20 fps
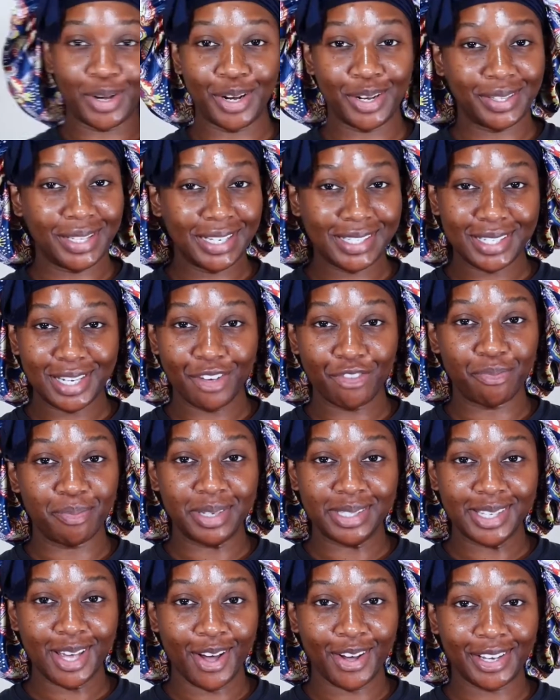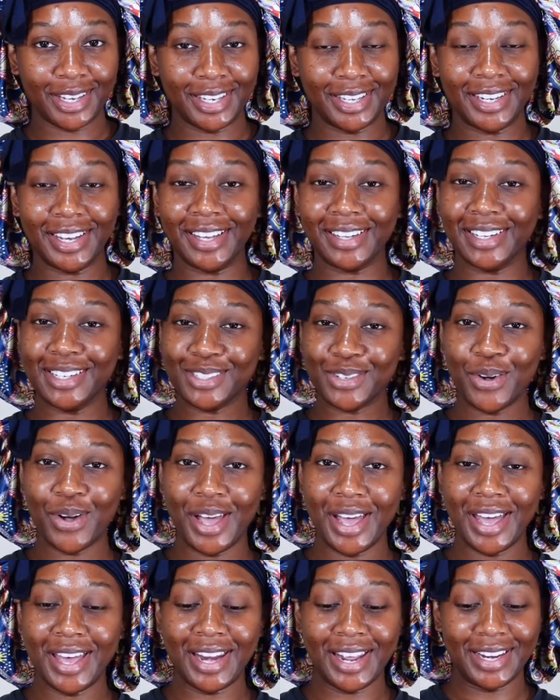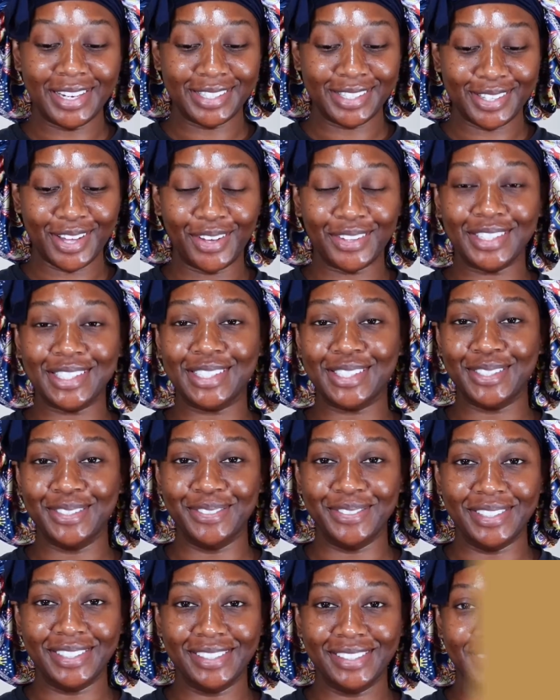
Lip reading: girl, that's enough of me talking. Let's go ahead and install this unit.